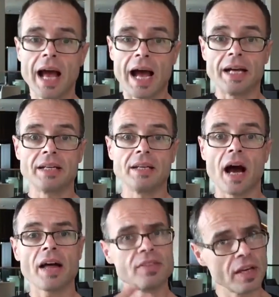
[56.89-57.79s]
and
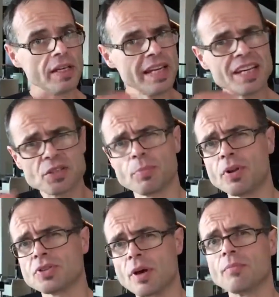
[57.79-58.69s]
I think he hit
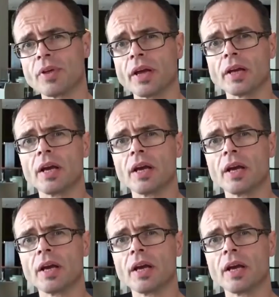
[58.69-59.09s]
upon something.